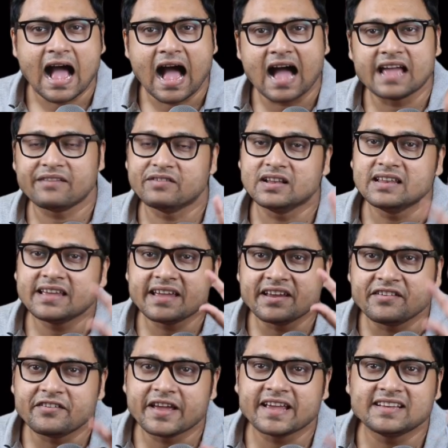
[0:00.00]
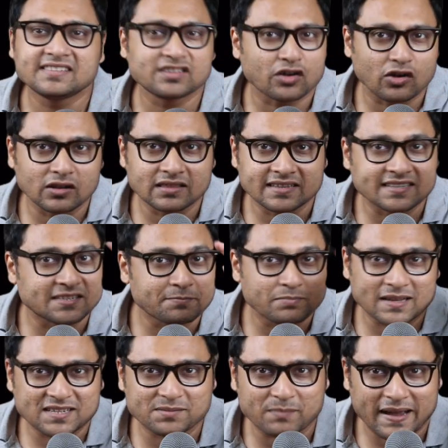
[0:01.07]
I will erase all these
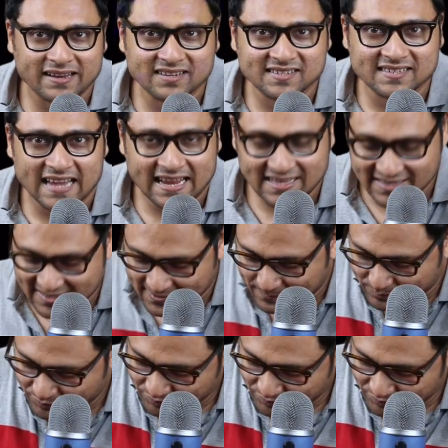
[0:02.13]
plus minus signs.